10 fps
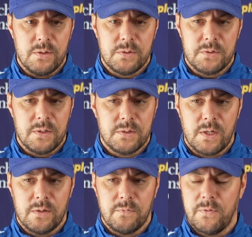It's
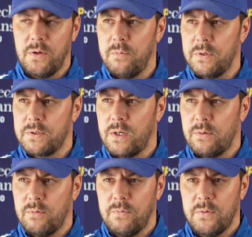getting film, it's
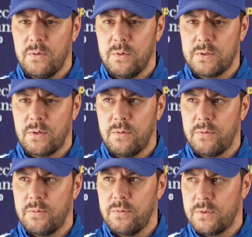getting review, it's going
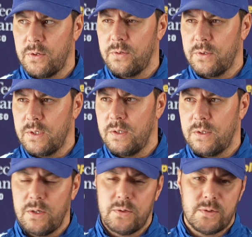through certain
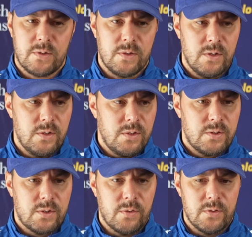details,
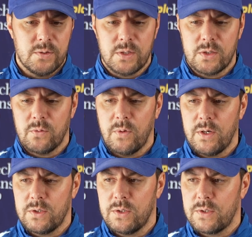certain
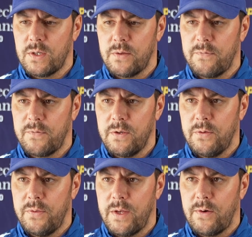situations on the
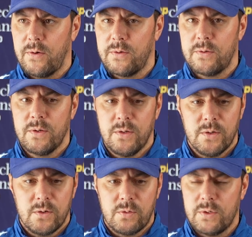field that aren't
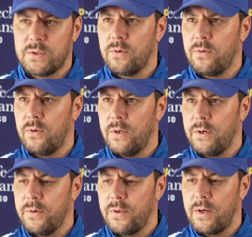crystal
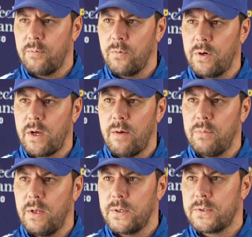clear, that are more
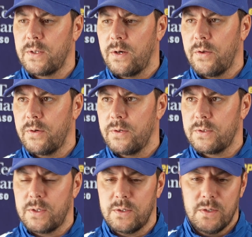complex than
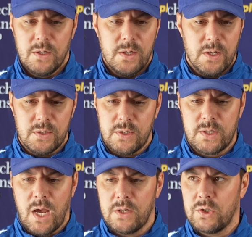others, and just
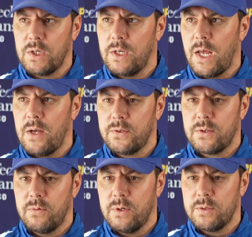hashing it out
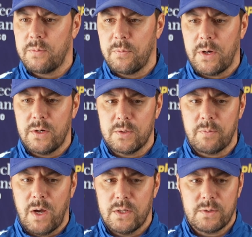so we're as prepared as
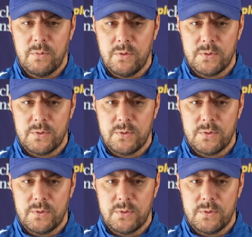possible.